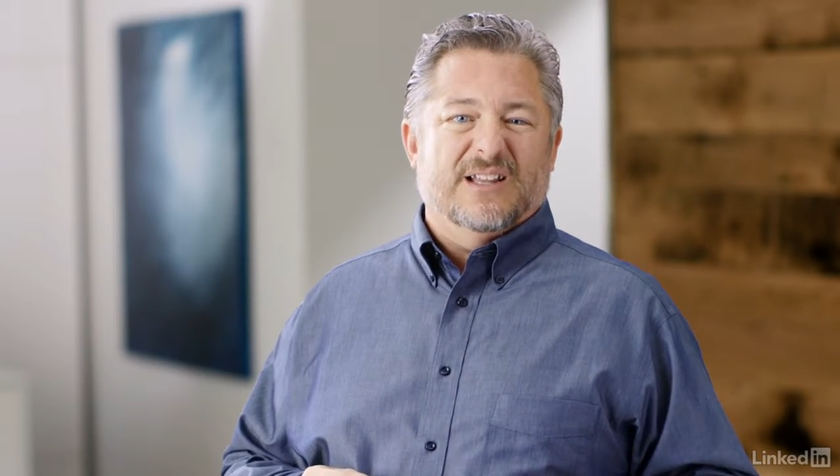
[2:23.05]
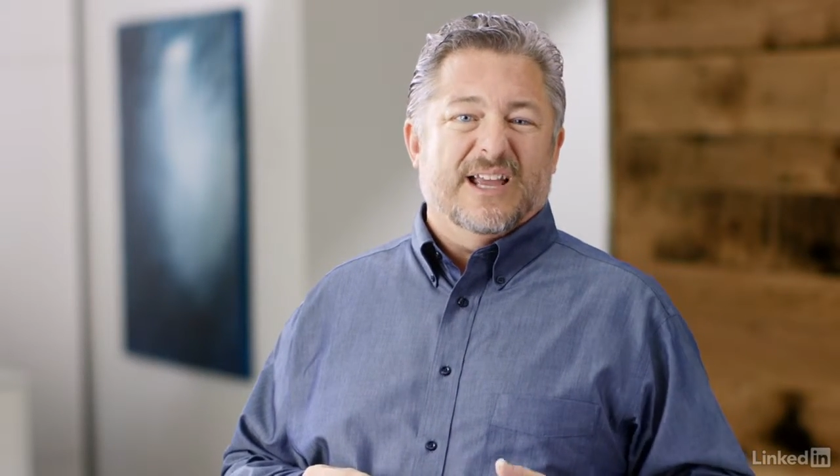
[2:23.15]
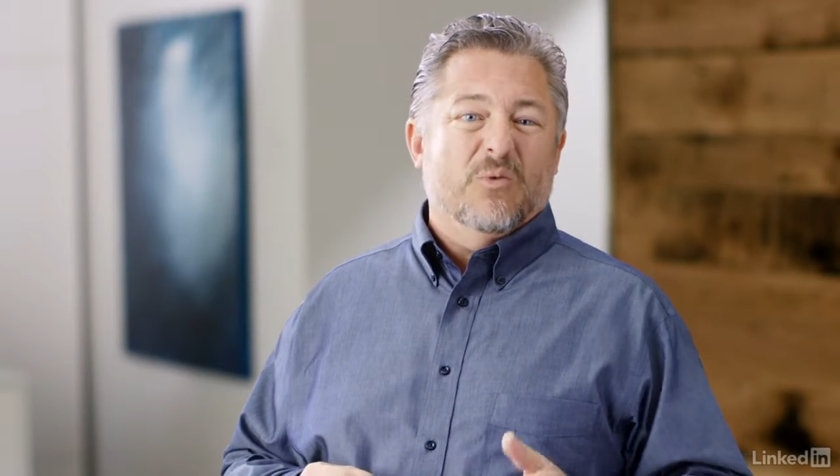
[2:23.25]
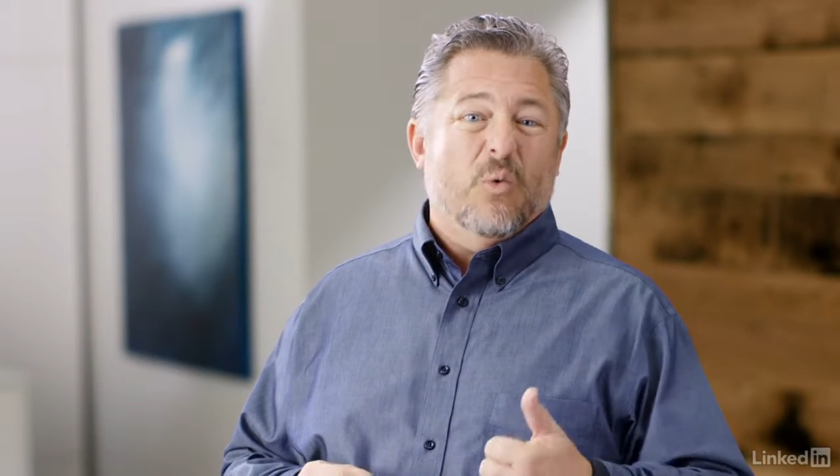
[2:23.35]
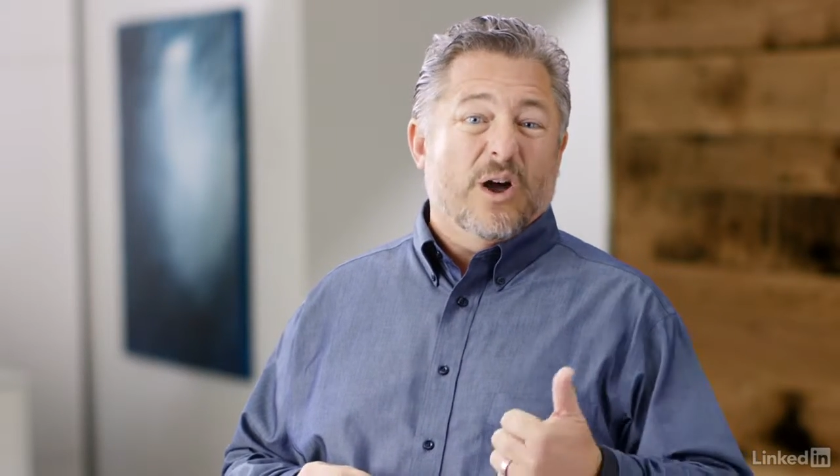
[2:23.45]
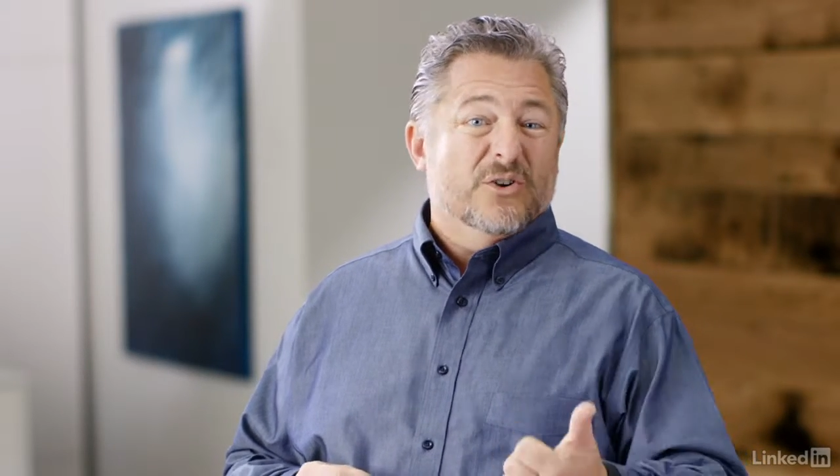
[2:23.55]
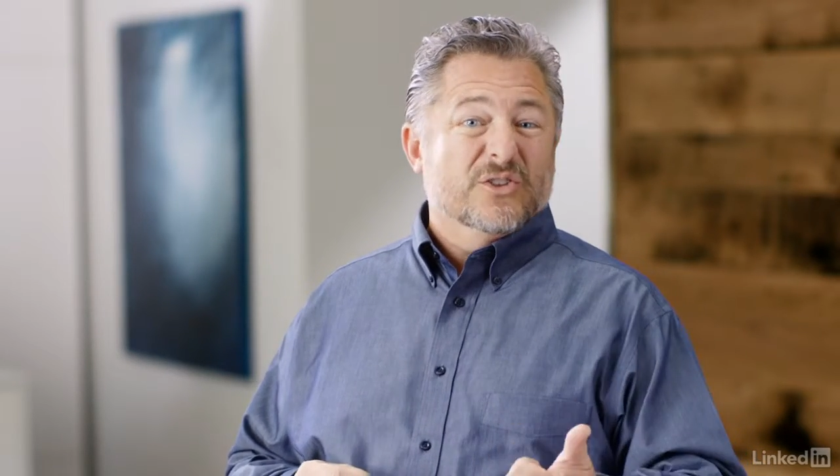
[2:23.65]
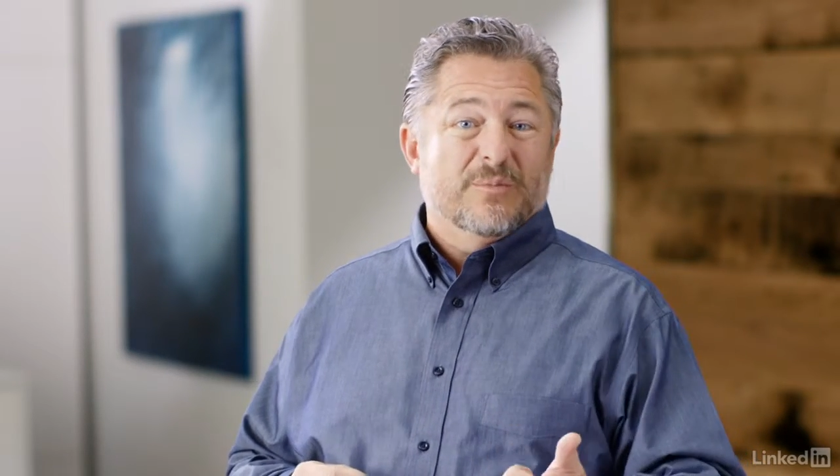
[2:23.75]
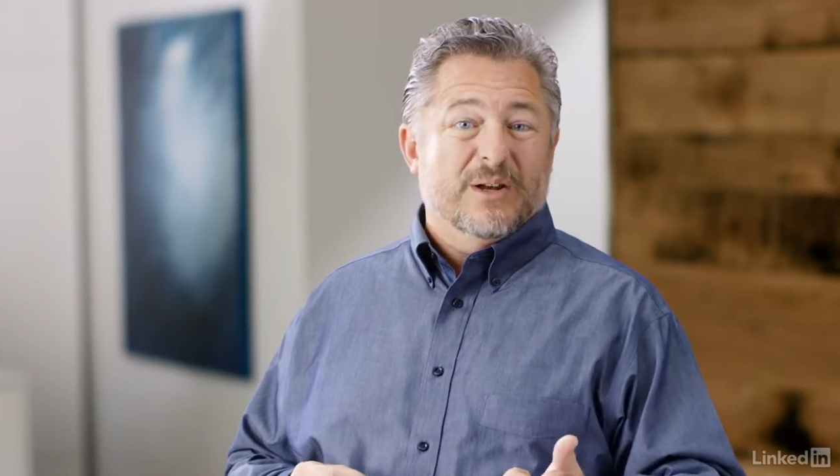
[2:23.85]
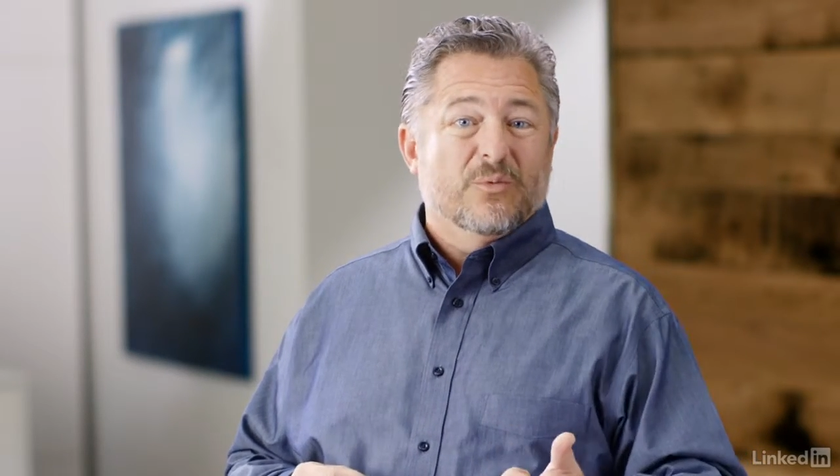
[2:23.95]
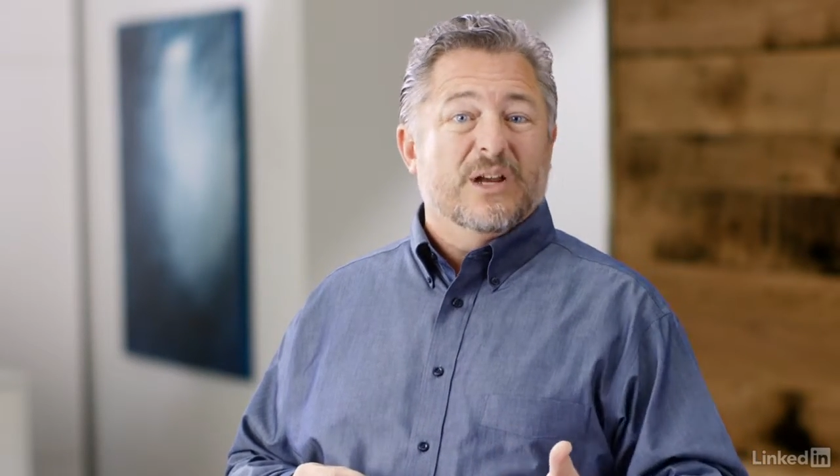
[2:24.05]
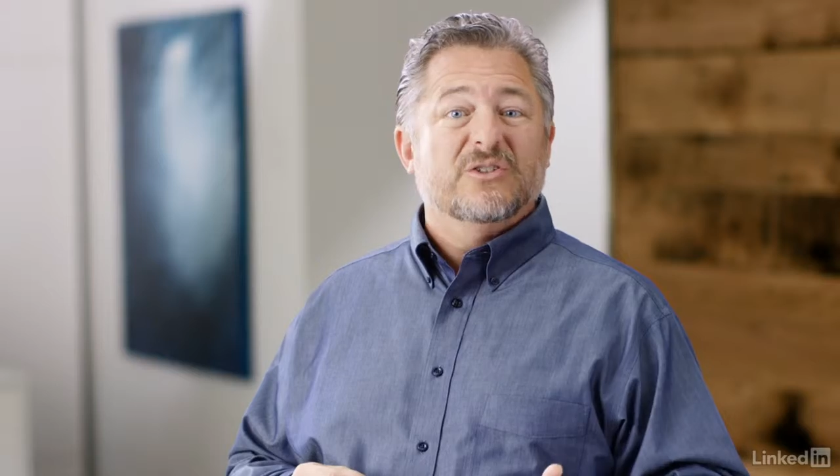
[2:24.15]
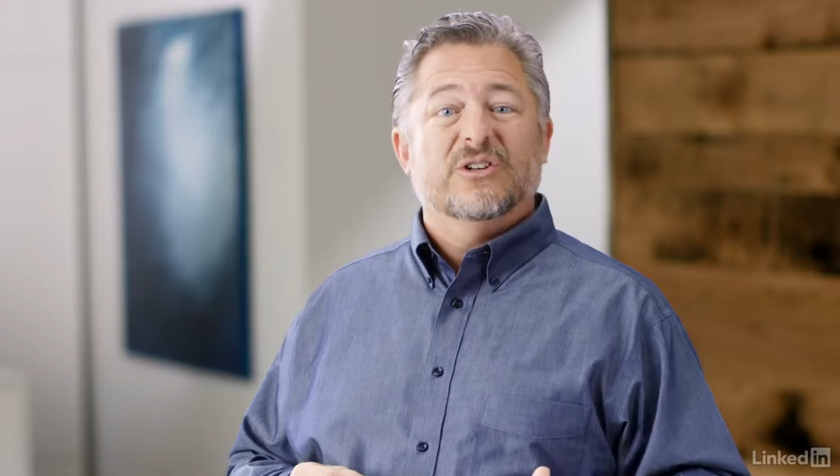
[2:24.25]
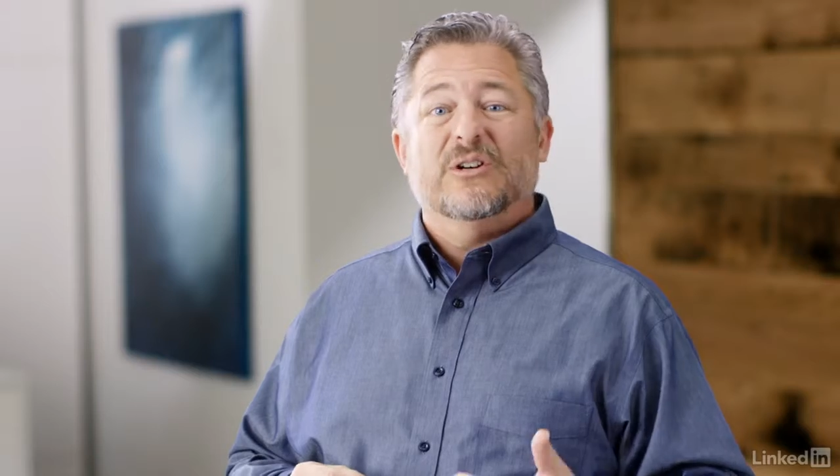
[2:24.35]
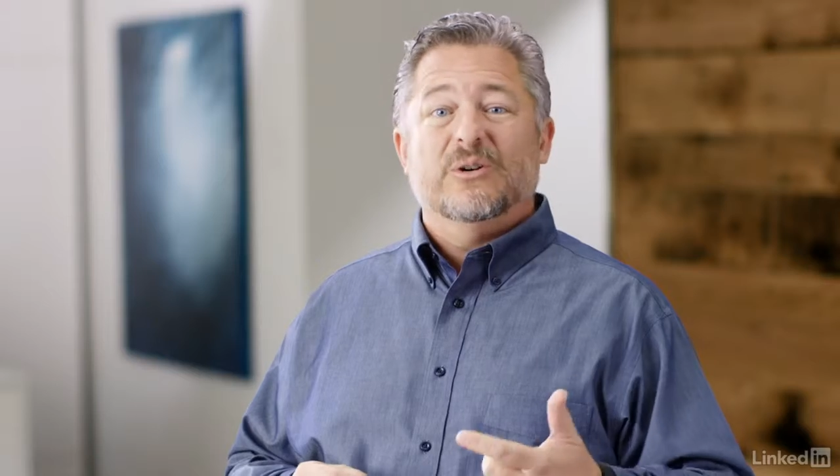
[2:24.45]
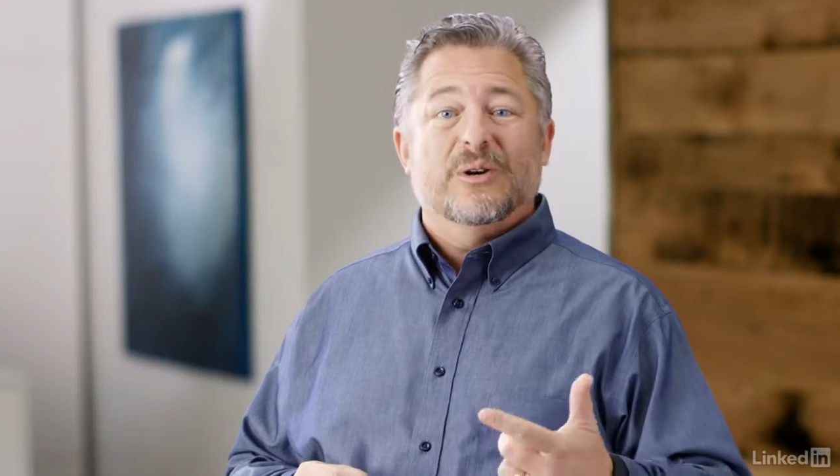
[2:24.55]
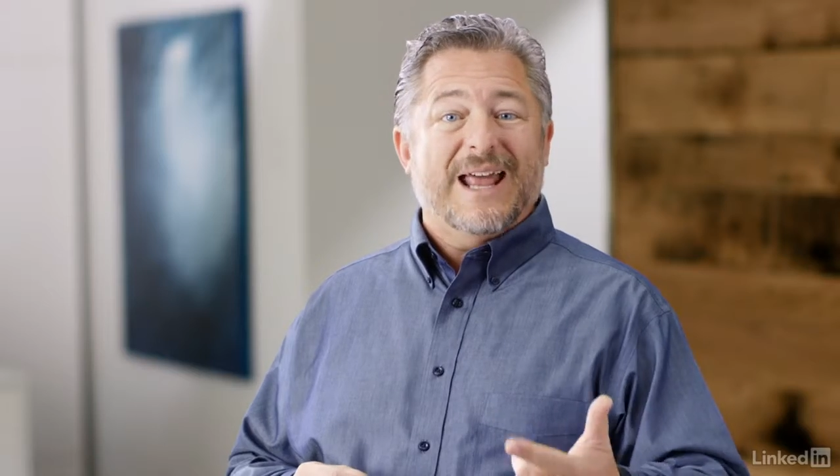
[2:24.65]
like water-cement ratio